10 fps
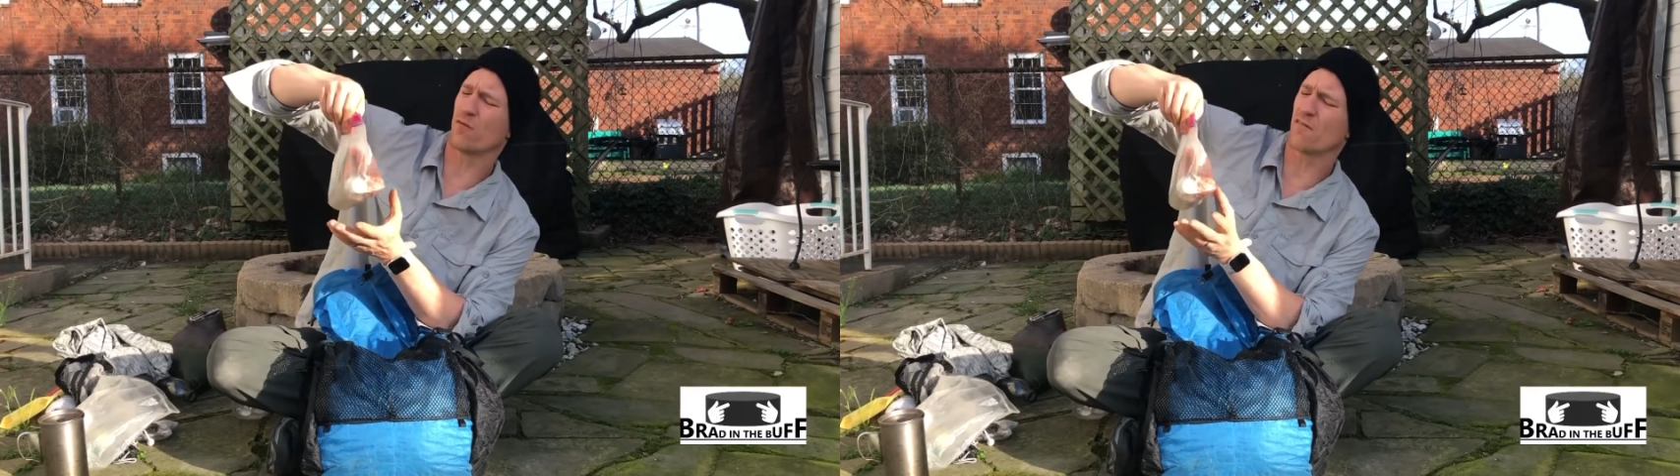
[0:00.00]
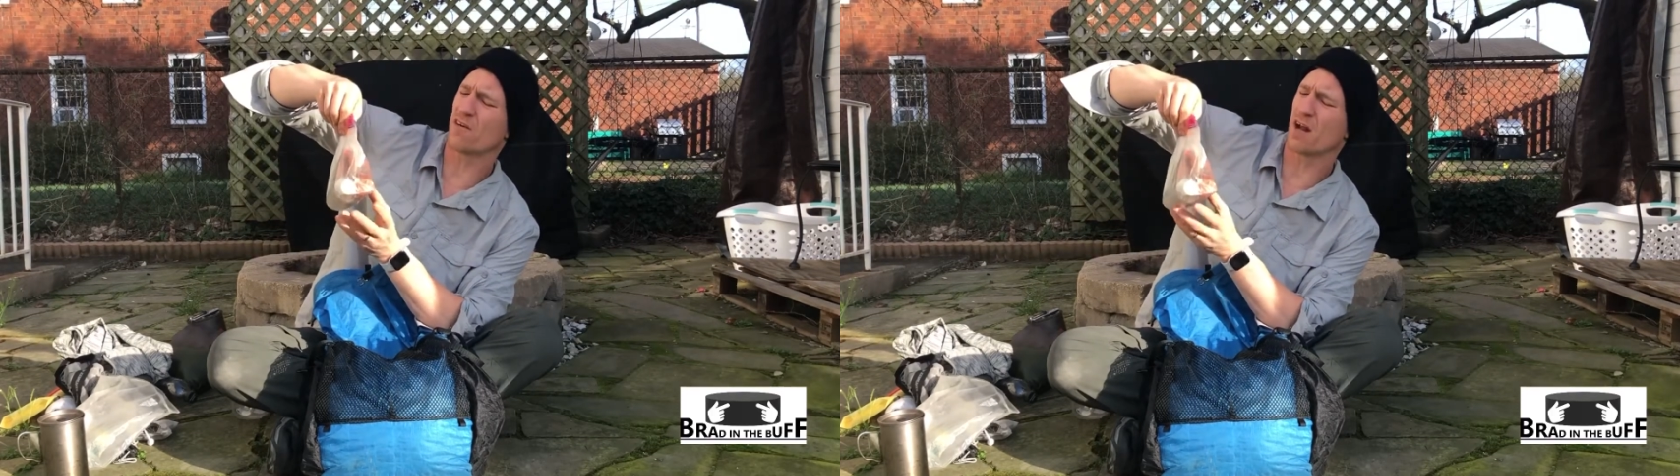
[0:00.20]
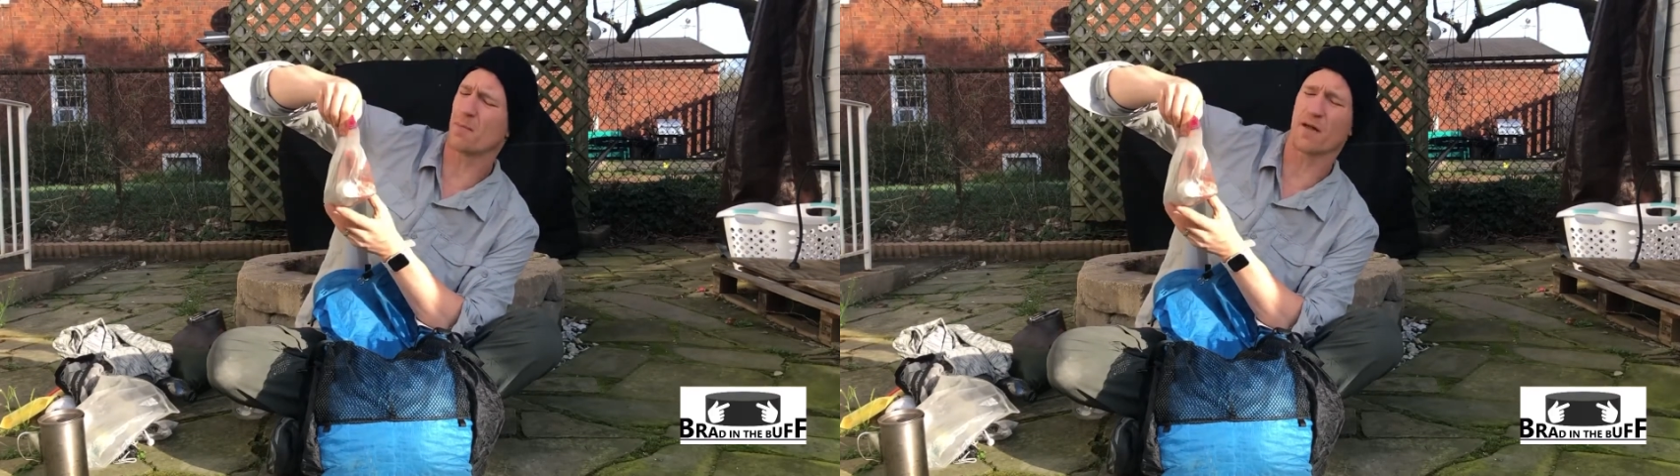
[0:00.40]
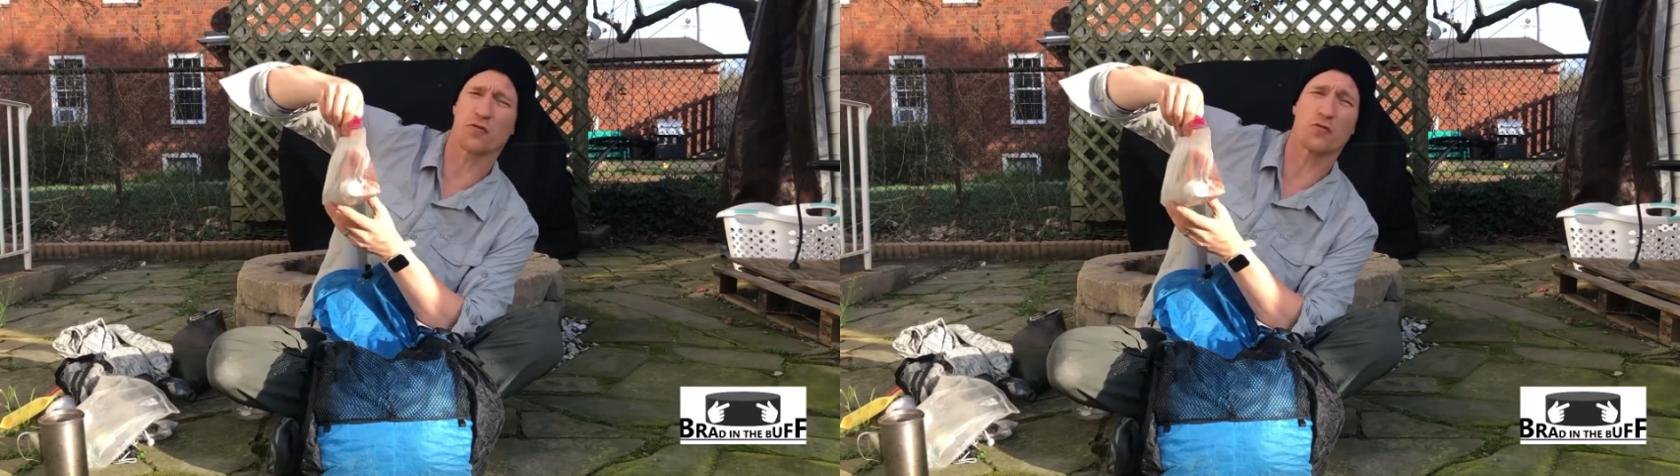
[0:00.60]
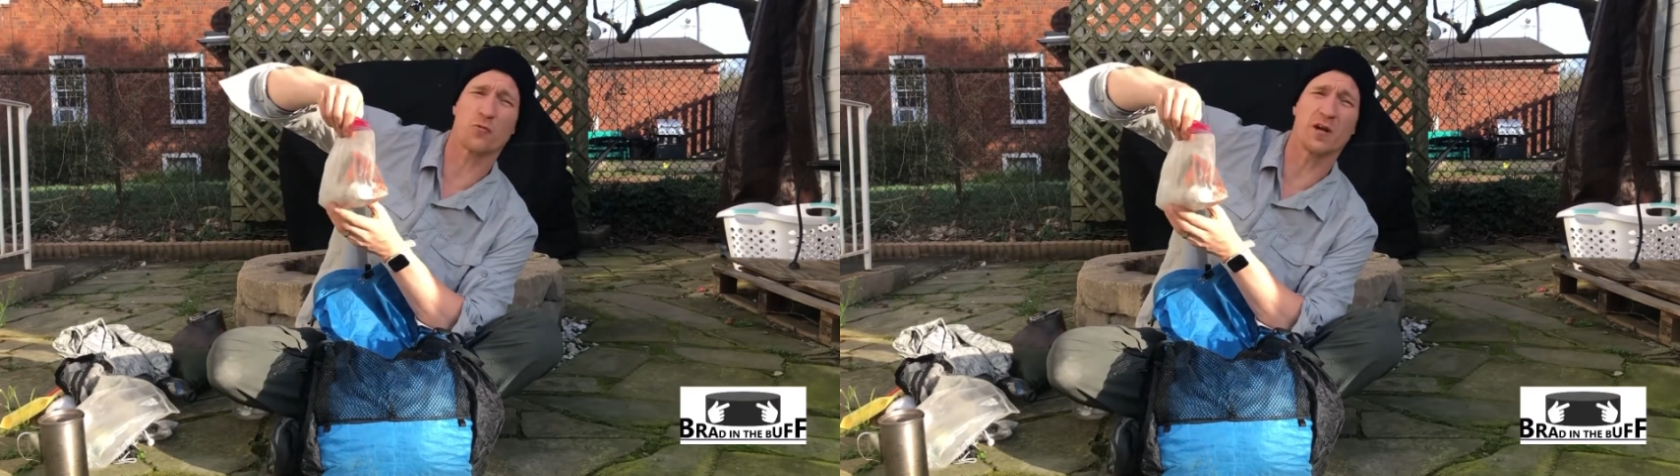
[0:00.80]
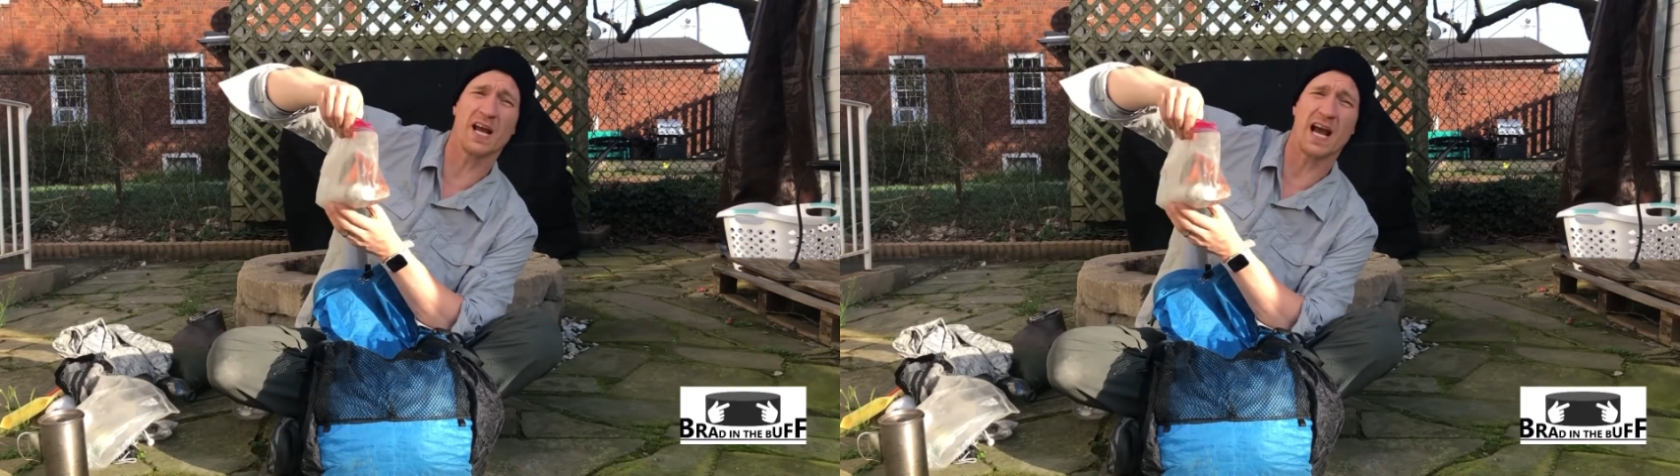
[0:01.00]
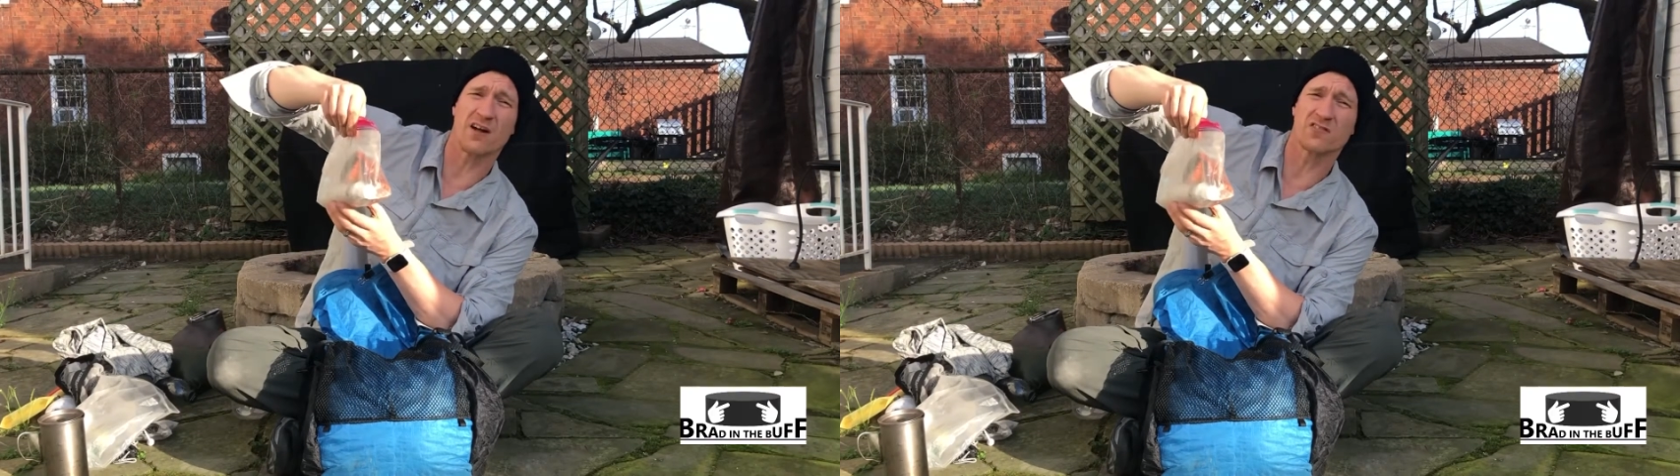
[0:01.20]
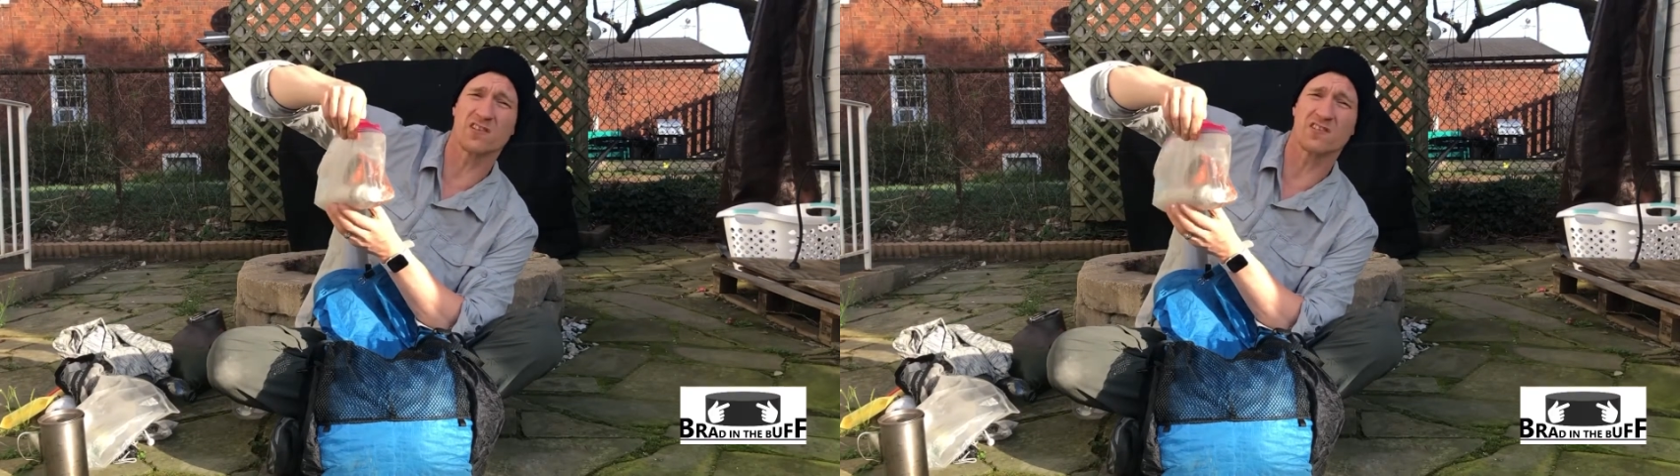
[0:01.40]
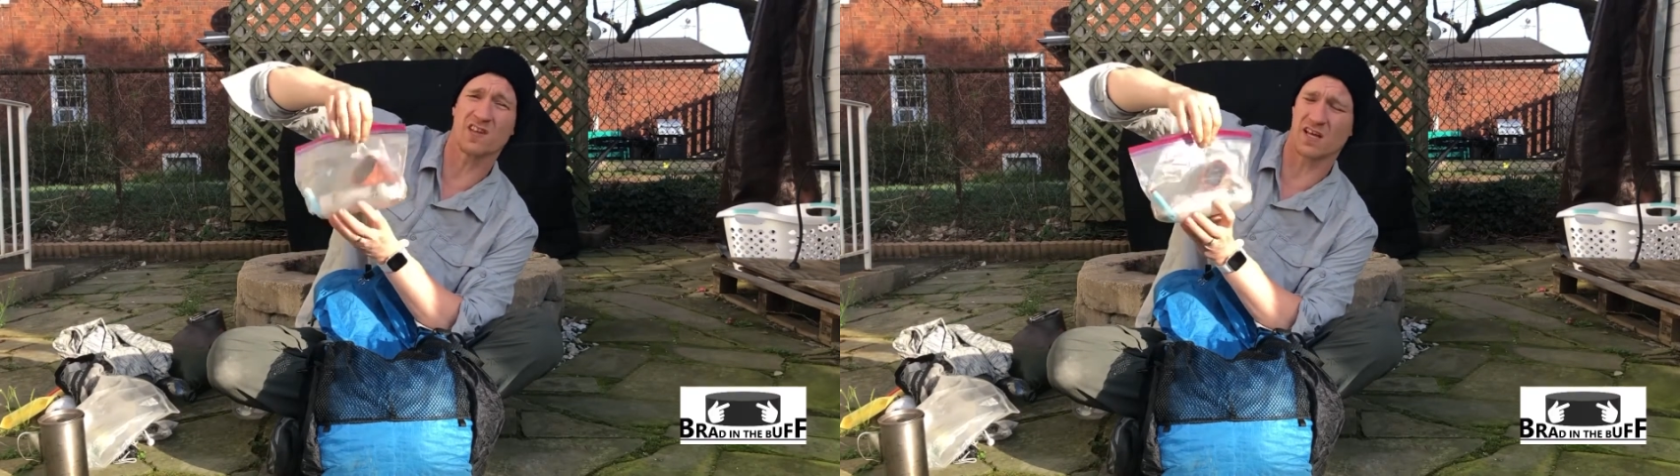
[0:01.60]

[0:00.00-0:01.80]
I've got about 3 ounces